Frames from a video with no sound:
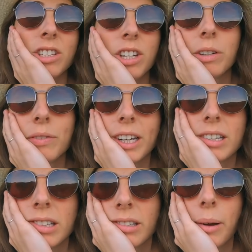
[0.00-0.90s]
there's two of
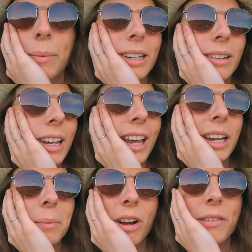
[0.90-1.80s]
us, I mean,
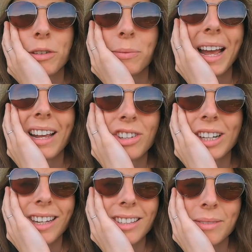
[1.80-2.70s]
getting a private room
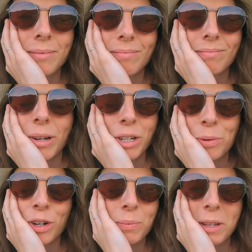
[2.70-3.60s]
actually isn't much
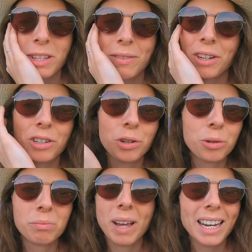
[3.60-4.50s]
more expensive than a
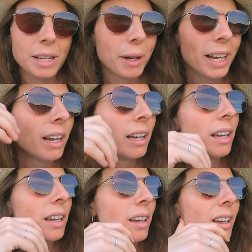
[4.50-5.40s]
dorm anyway.
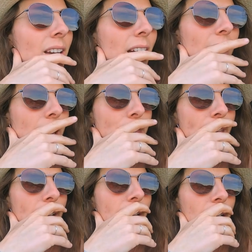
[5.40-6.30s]
I
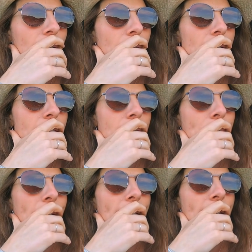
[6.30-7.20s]
think we
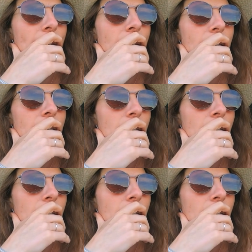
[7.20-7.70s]
paid